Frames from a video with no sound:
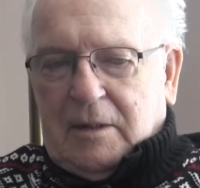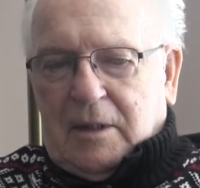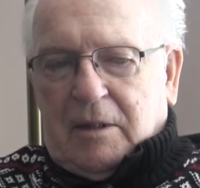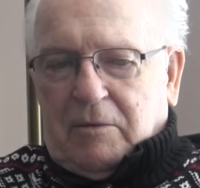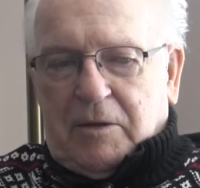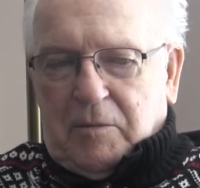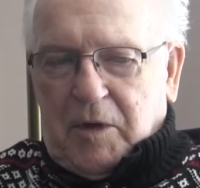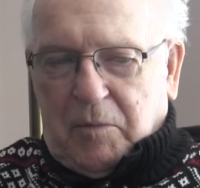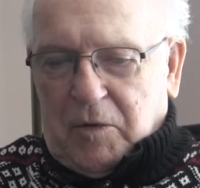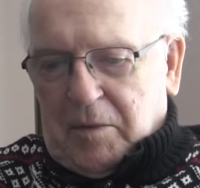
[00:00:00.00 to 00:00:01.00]
I
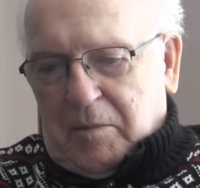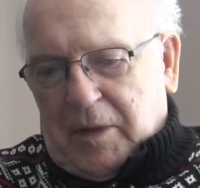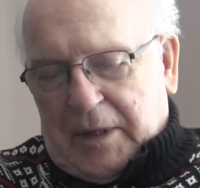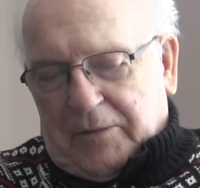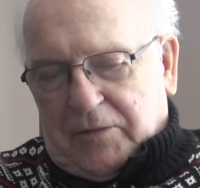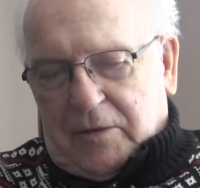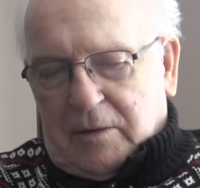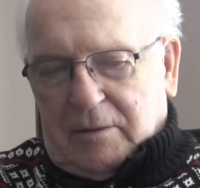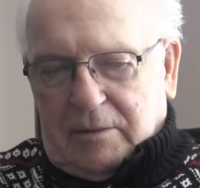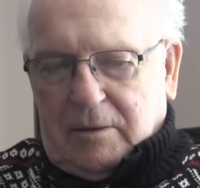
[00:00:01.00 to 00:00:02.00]
remember him after